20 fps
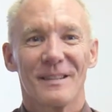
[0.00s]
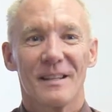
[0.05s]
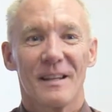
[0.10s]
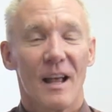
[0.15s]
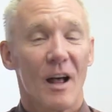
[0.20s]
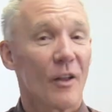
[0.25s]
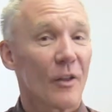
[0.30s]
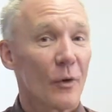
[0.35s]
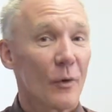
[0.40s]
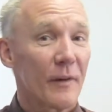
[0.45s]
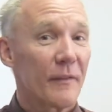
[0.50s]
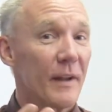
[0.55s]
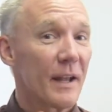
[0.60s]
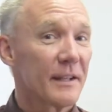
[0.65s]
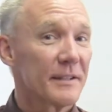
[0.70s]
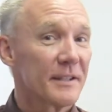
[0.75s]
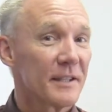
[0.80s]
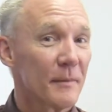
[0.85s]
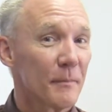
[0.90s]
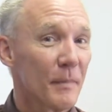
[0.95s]
Although I've
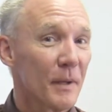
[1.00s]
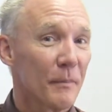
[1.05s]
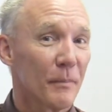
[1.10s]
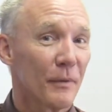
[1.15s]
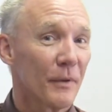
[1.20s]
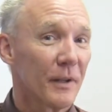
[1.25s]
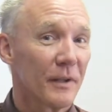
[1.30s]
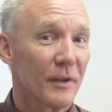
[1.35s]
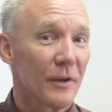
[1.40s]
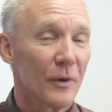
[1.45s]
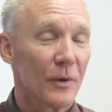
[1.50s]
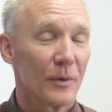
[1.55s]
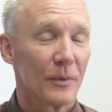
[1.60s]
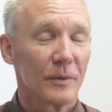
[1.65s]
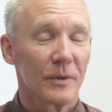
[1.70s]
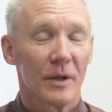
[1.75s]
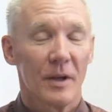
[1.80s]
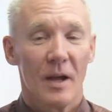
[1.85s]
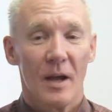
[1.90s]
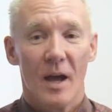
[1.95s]
had some people that
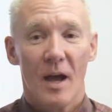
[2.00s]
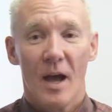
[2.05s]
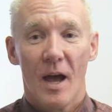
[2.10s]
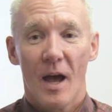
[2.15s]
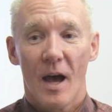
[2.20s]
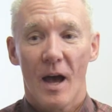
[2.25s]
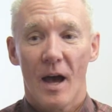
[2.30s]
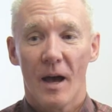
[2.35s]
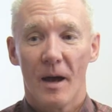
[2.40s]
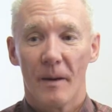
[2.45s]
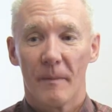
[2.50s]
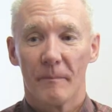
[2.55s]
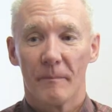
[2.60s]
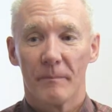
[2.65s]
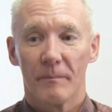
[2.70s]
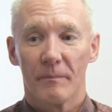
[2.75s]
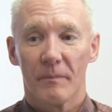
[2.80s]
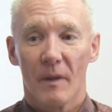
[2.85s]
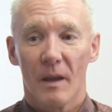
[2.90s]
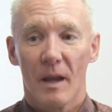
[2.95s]
don't.
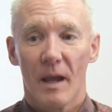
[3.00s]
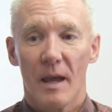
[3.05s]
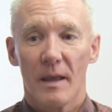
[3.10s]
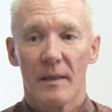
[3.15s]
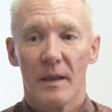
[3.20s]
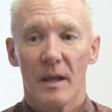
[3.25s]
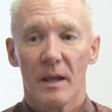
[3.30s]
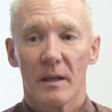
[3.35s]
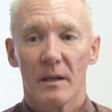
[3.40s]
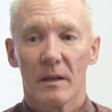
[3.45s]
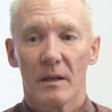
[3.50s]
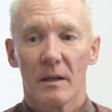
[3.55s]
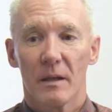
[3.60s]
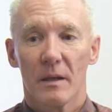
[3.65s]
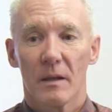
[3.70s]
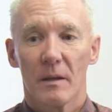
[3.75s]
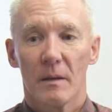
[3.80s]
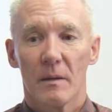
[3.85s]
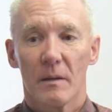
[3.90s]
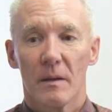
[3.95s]

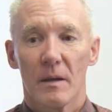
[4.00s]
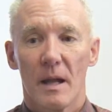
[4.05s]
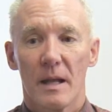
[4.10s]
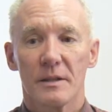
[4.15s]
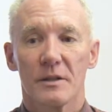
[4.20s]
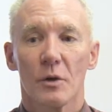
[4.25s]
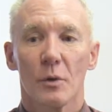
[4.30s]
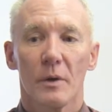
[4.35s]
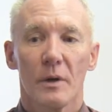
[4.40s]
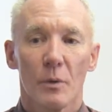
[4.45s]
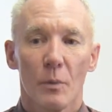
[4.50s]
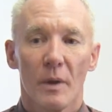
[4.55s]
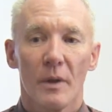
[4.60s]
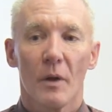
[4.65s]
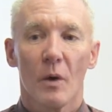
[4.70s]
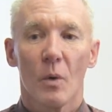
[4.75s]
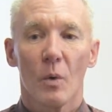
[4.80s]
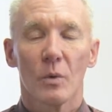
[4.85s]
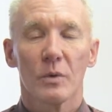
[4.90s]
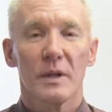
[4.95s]
And so anyway,
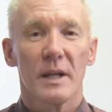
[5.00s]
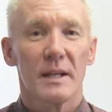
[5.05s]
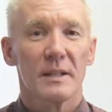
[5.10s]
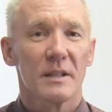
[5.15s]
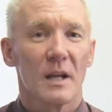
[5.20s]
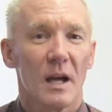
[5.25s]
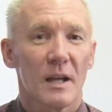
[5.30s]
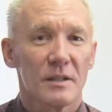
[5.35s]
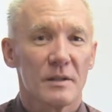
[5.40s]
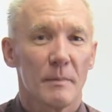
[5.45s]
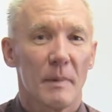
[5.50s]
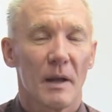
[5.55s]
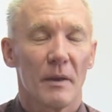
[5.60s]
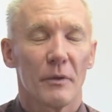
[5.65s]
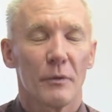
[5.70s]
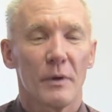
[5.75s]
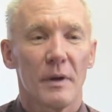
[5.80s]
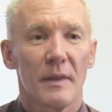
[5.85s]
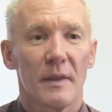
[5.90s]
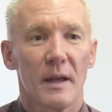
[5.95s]
the whole test costs
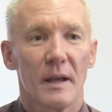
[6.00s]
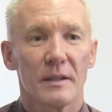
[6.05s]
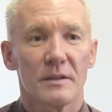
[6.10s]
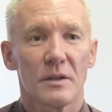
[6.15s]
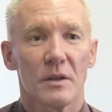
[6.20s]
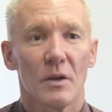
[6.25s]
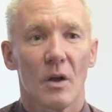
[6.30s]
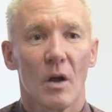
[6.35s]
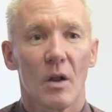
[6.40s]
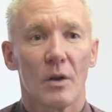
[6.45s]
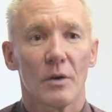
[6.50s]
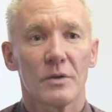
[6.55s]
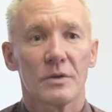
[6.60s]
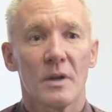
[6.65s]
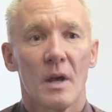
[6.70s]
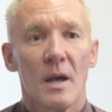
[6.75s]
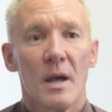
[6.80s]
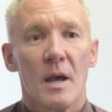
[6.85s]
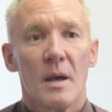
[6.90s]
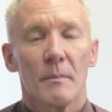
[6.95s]
about $3,000.